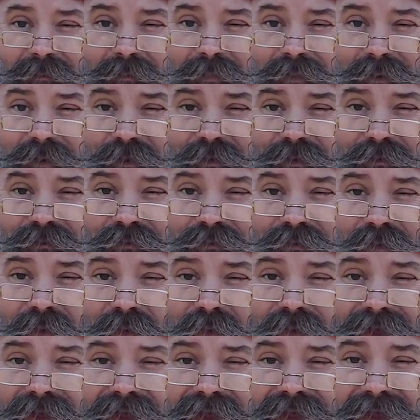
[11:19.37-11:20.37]

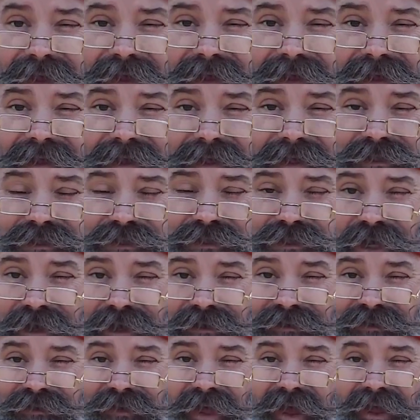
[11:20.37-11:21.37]
beautiful,
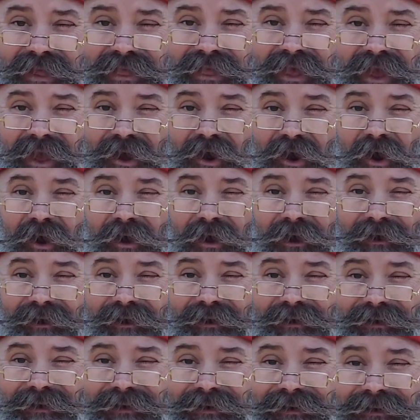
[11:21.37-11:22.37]
just like they
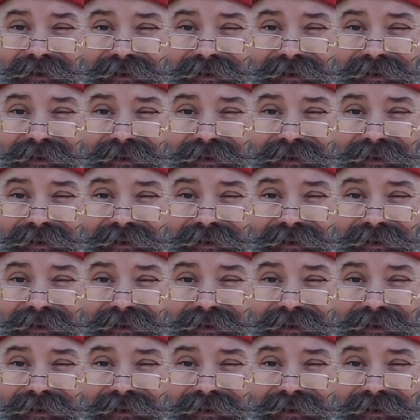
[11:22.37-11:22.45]
are.